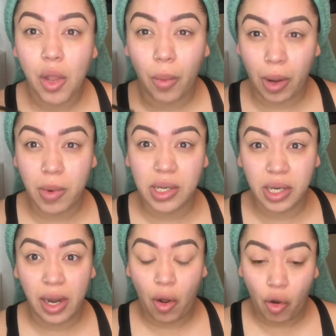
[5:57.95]
When I'm not
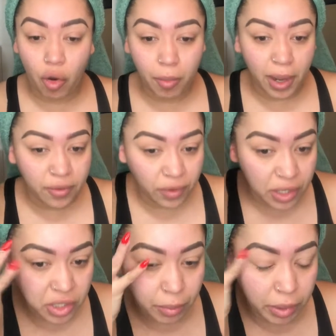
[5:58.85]
done at home, I
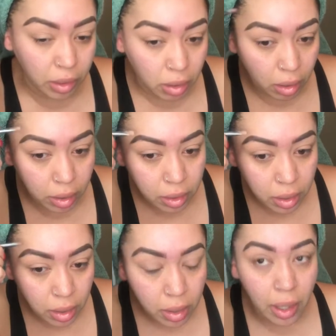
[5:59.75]
finish up in the car.
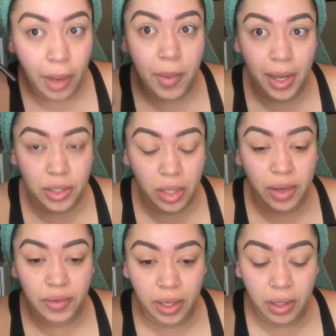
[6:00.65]
I'm not
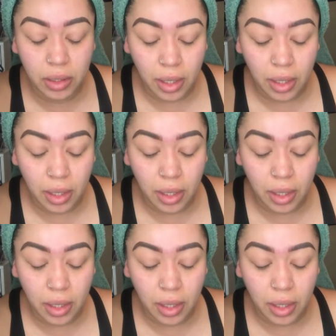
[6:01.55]
driving.